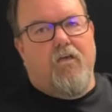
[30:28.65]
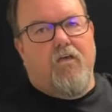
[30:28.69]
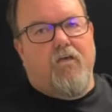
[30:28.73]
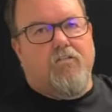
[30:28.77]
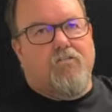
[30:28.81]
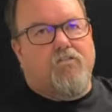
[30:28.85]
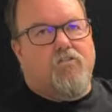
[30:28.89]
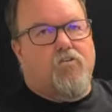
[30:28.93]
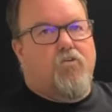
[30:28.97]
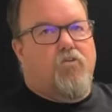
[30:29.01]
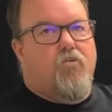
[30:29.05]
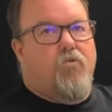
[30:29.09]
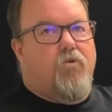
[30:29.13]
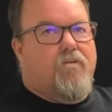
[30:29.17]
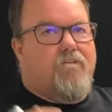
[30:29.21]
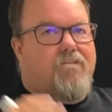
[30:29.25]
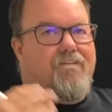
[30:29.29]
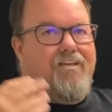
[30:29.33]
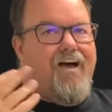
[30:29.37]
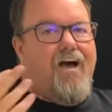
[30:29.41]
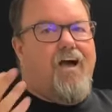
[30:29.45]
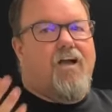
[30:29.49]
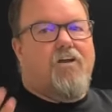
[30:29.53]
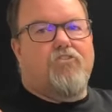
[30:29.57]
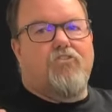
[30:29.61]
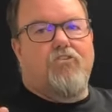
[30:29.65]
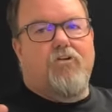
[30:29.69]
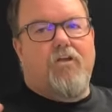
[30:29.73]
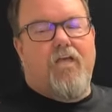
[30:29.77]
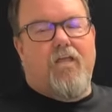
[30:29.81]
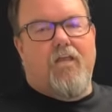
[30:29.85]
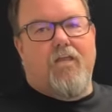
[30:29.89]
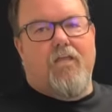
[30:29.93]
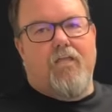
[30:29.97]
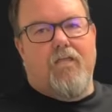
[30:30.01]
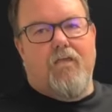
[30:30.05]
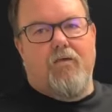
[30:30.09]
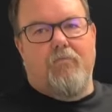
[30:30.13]
And so you're
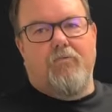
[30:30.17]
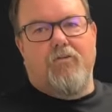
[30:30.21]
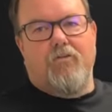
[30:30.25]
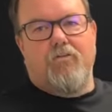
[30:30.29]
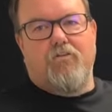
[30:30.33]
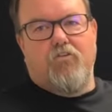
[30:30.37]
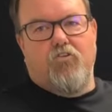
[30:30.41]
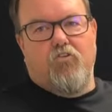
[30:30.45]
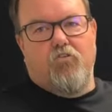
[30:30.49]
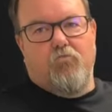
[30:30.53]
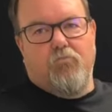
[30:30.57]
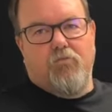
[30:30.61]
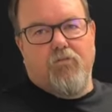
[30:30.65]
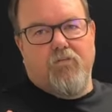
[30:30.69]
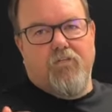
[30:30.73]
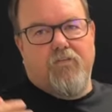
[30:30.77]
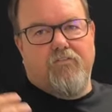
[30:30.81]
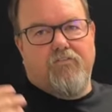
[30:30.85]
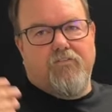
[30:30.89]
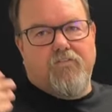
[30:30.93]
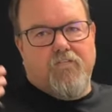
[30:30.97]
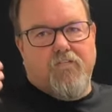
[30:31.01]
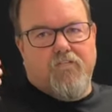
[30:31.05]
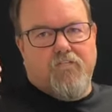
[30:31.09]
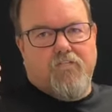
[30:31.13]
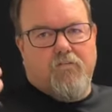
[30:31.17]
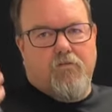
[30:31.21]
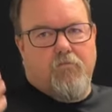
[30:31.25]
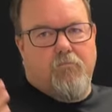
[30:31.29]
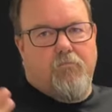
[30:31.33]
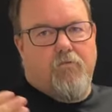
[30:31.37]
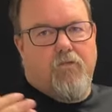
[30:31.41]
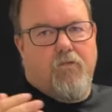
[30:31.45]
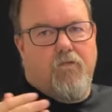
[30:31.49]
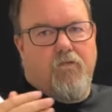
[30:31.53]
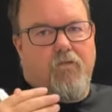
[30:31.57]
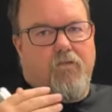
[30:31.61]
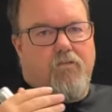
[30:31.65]
indoctrinating him into your belief
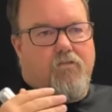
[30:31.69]
system,